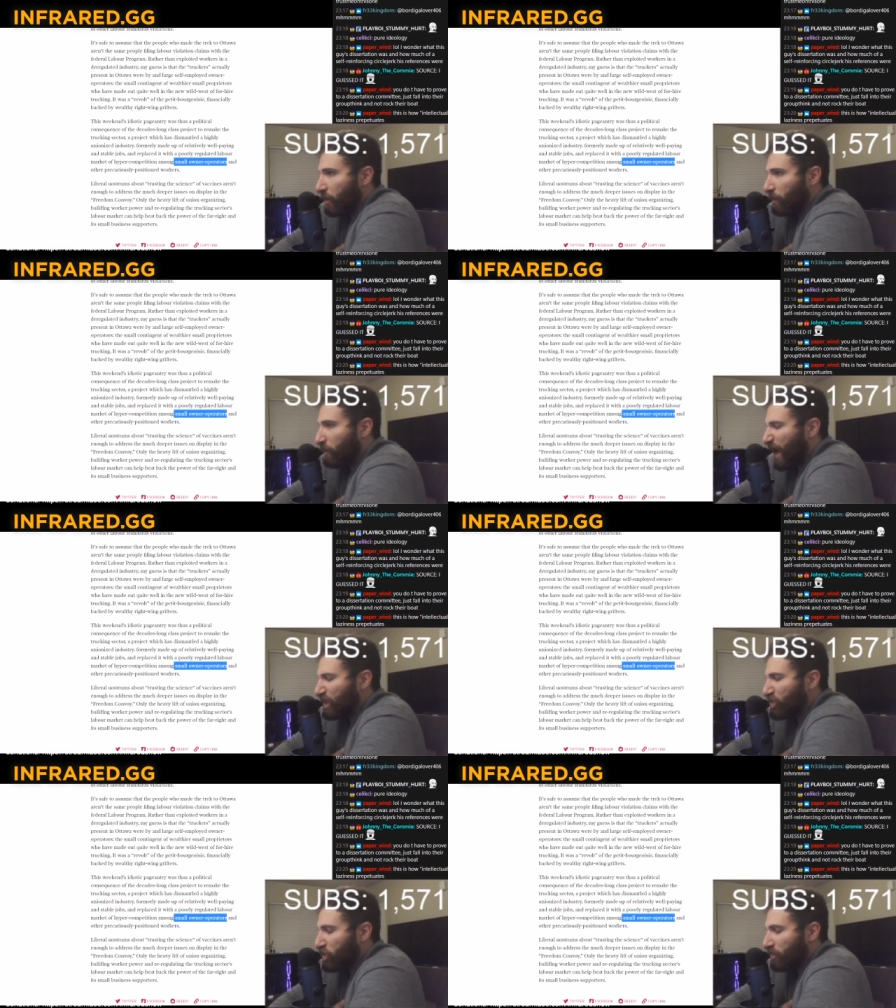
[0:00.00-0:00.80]
made
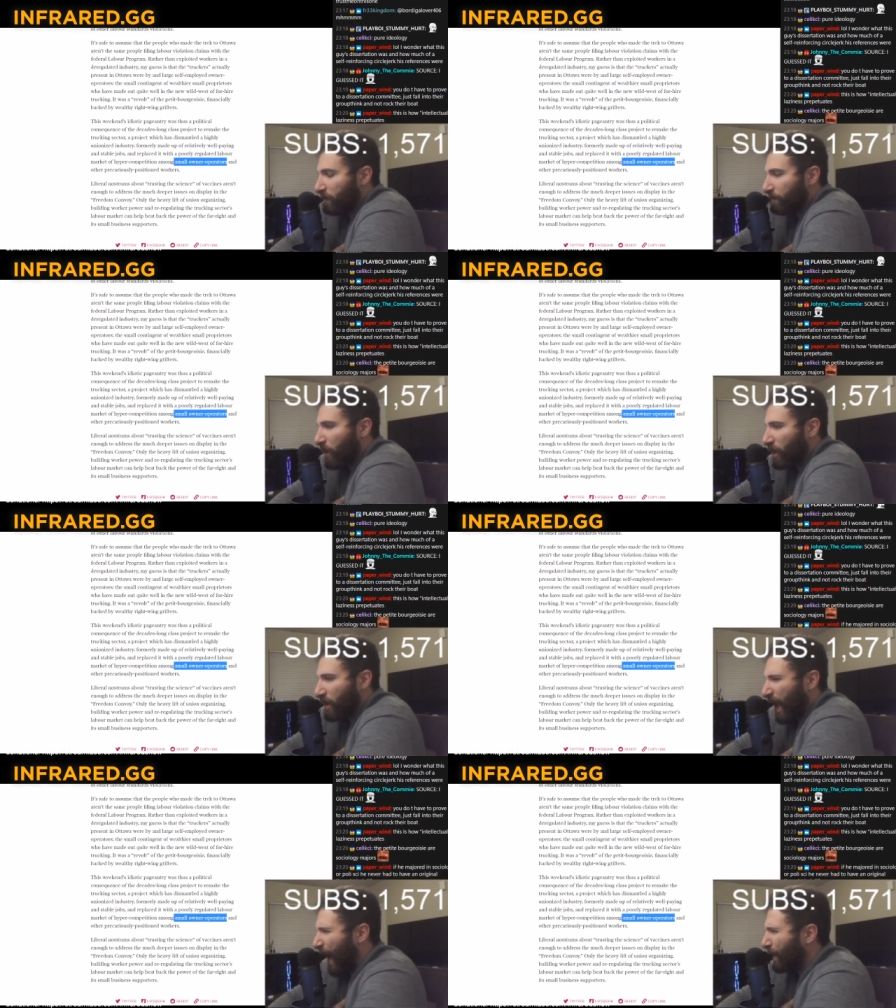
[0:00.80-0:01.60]
such a
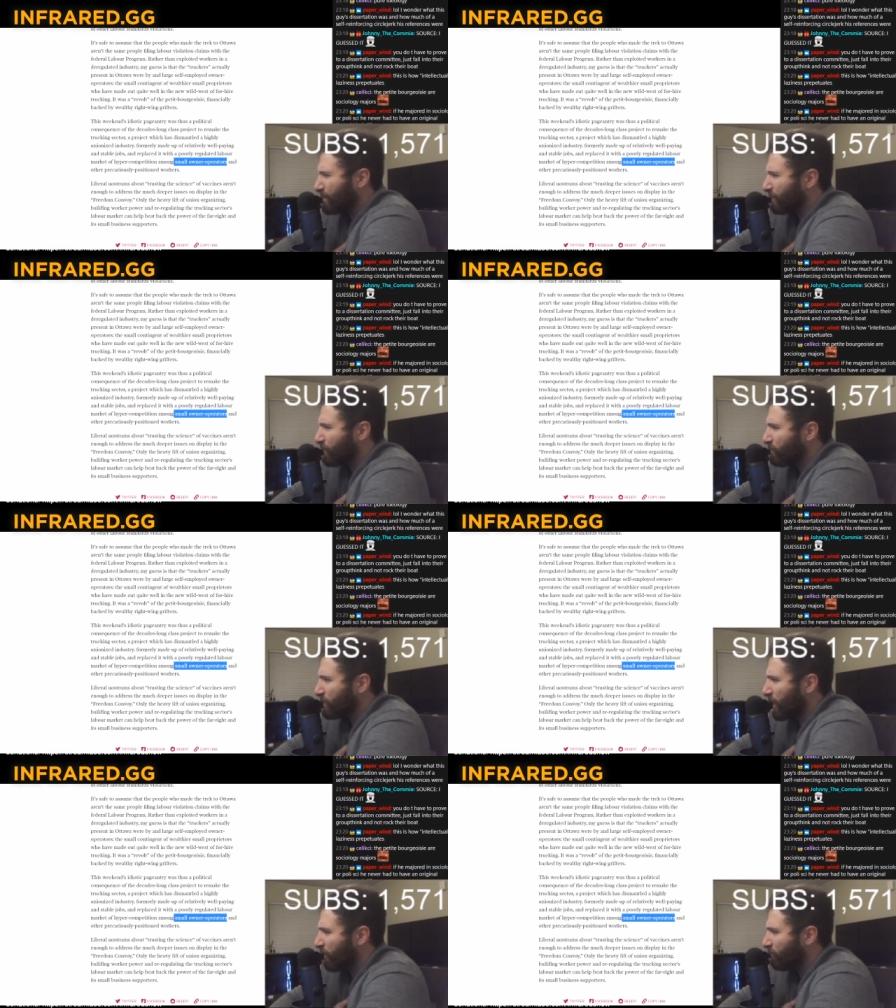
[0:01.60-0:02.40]
fucking ass of
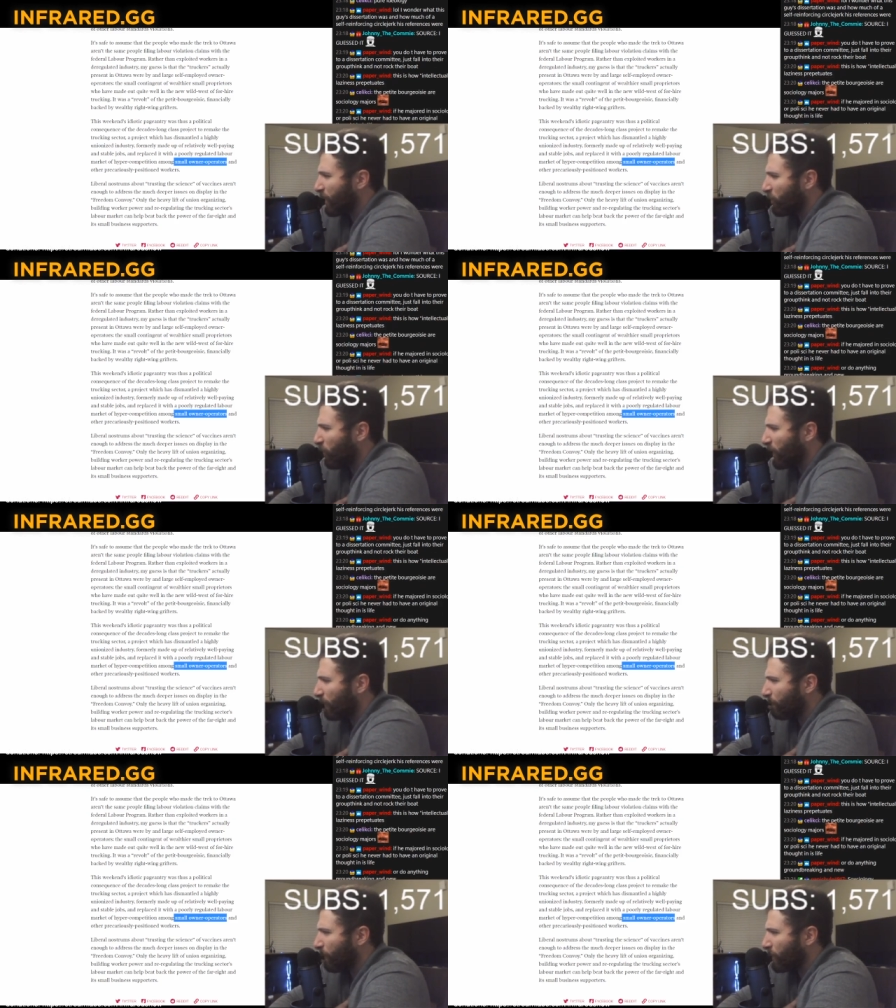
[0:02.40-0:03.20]
himself by going on
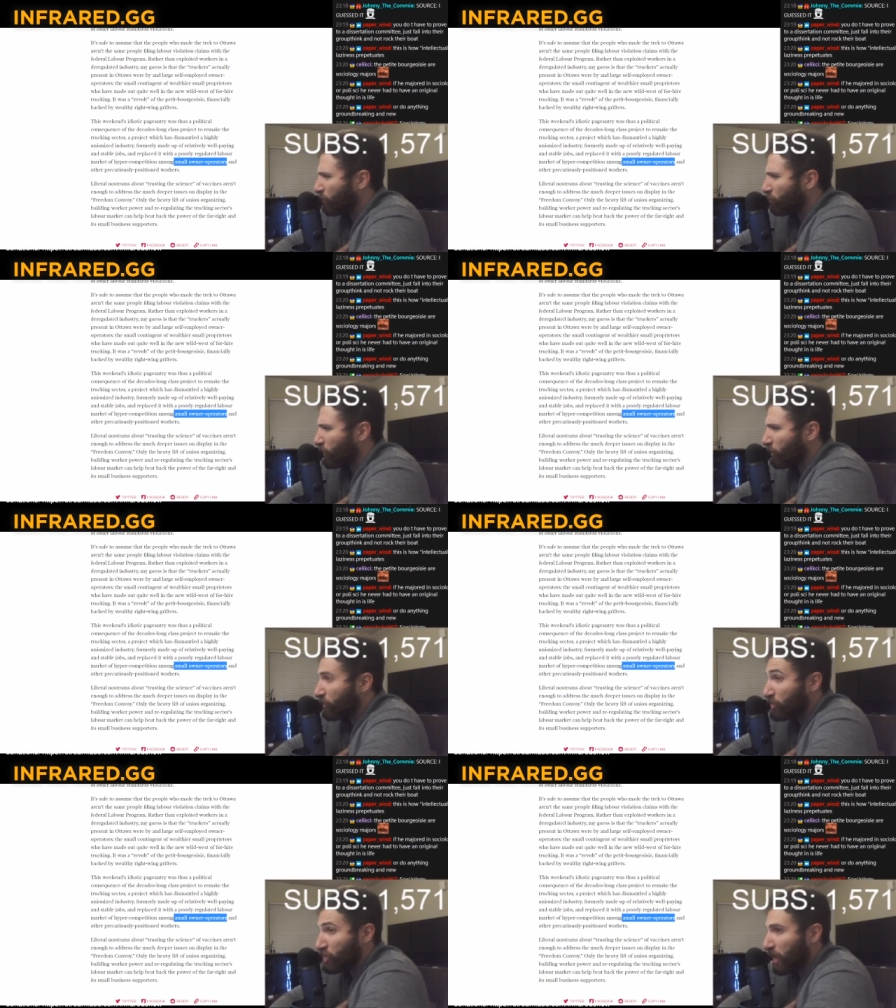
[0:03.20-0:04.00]
fucking Twitter
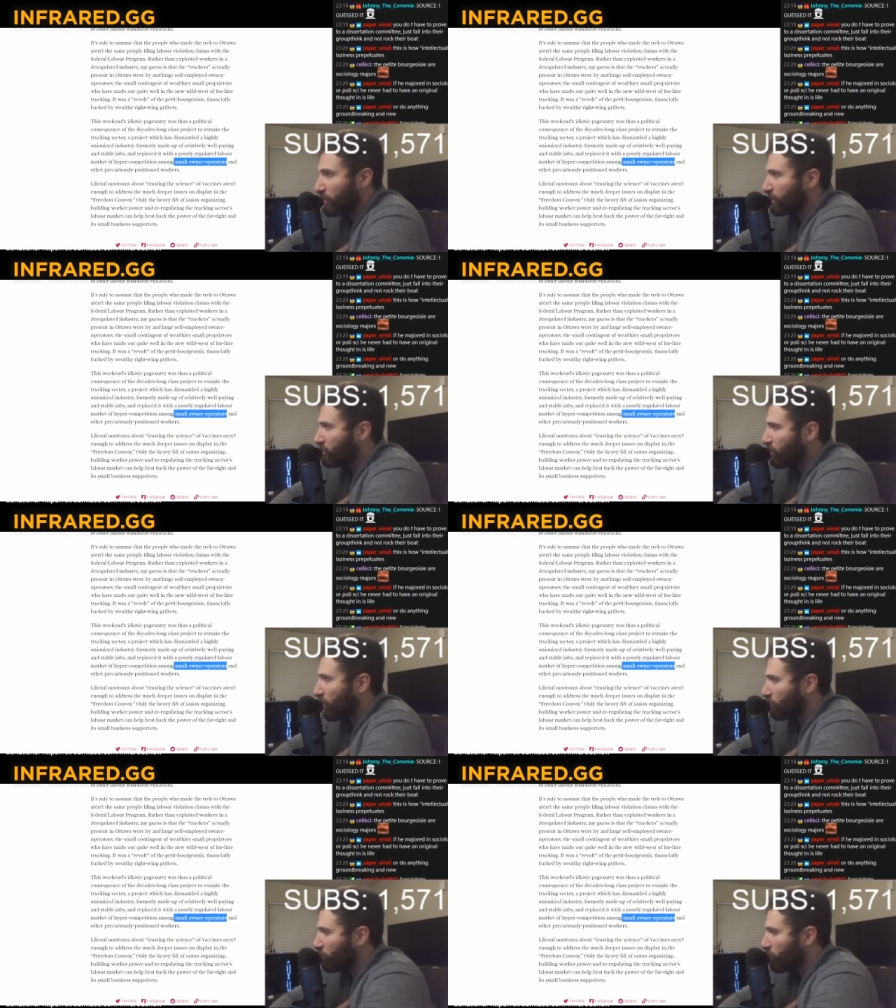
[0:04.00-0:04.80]
and sharing this
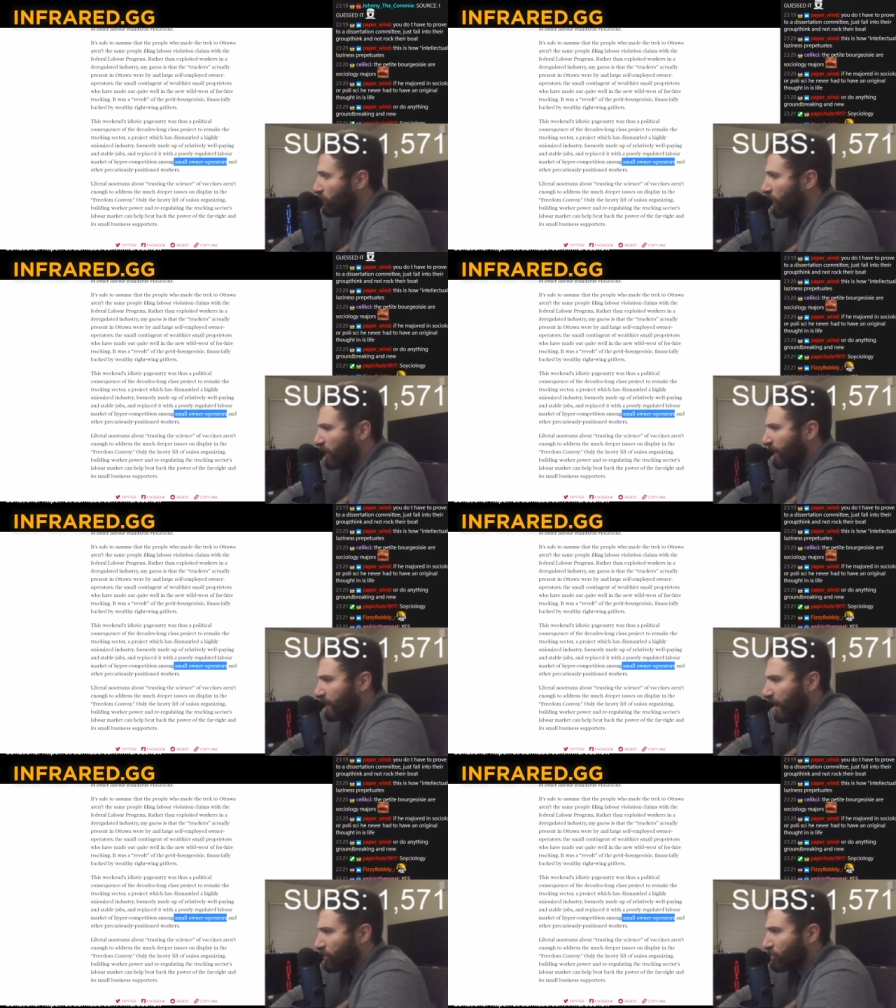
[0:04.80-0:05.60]
article like it
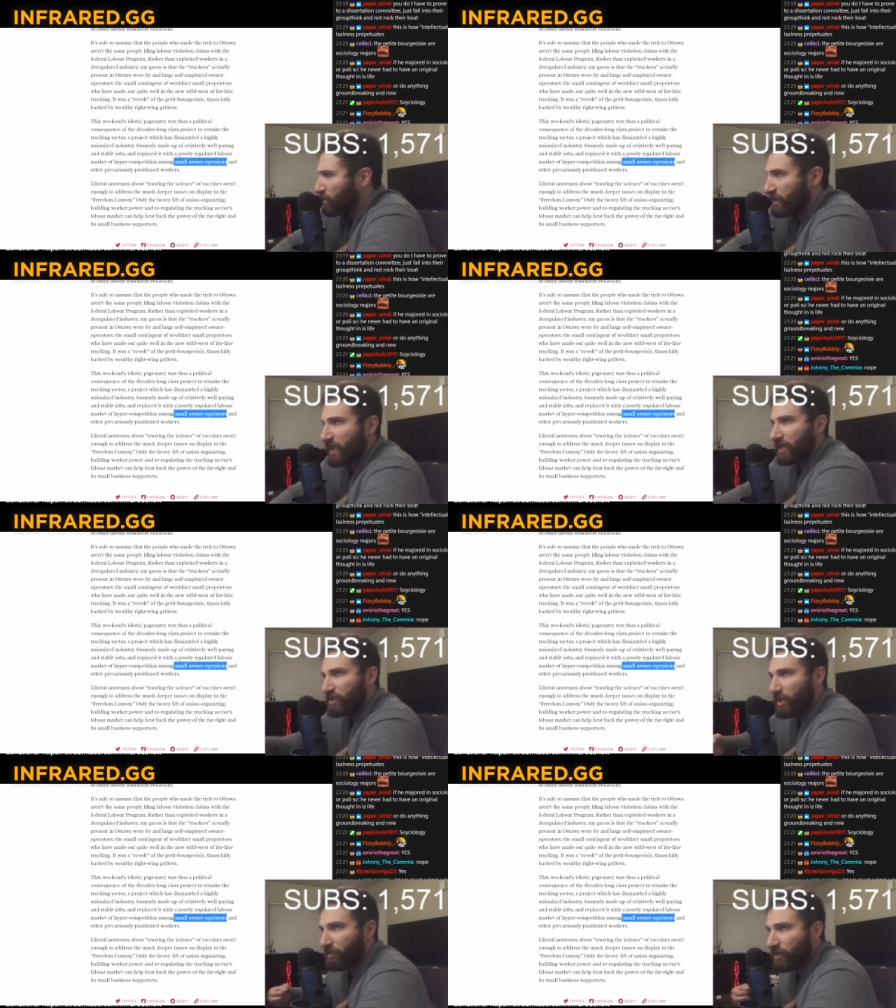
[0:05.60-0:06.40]
actually said
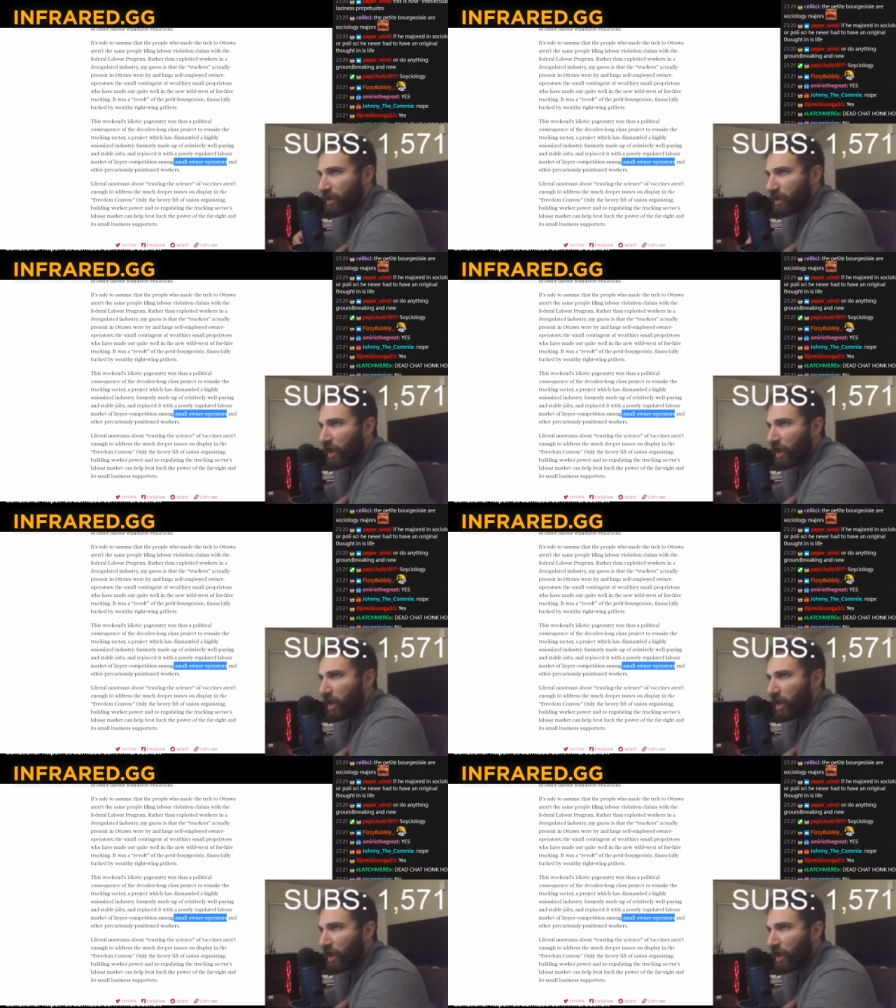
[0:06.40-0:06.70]
something?